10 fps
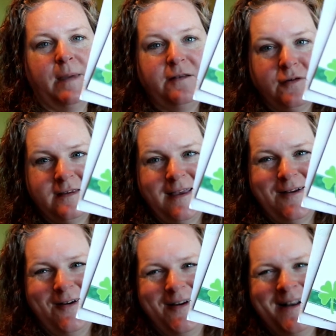Patrick's Day
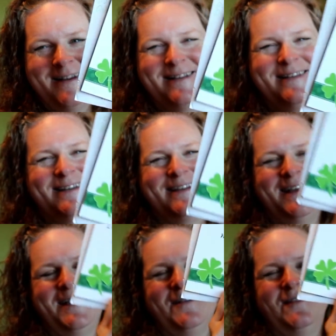card
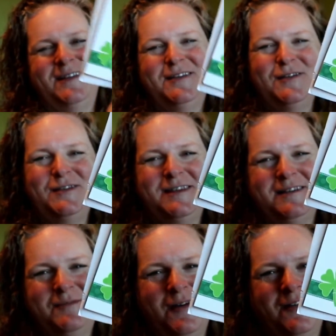with 2
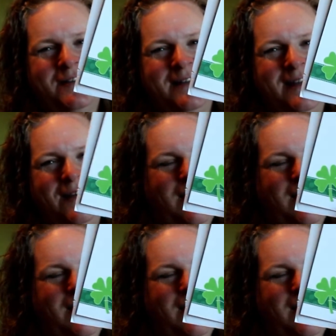stitch markers in there.